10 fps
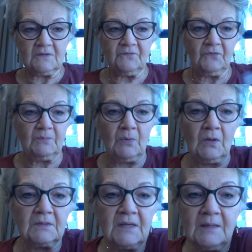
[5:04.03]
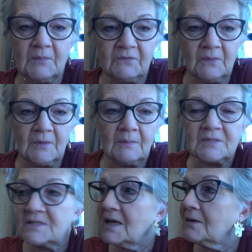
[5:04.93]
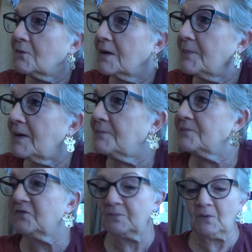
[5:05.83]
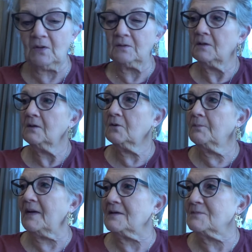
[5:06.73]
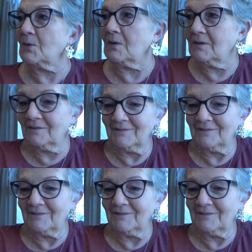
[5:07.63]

the football team, if I'm not mistaken. Right, babe? Football? Or baseball.